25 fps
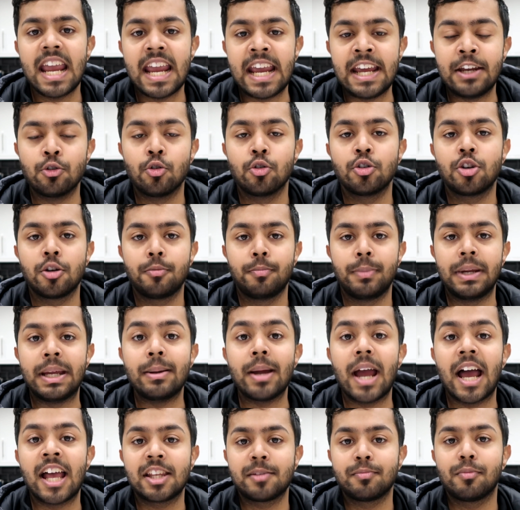in order to
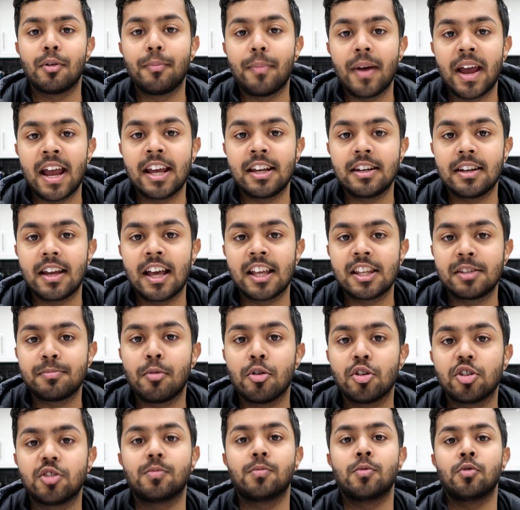be as prepared as
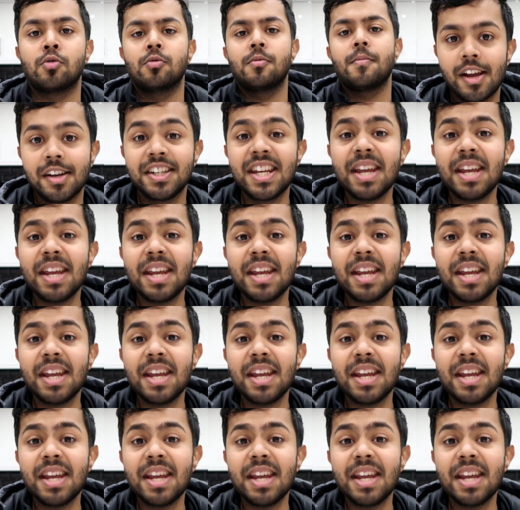possible.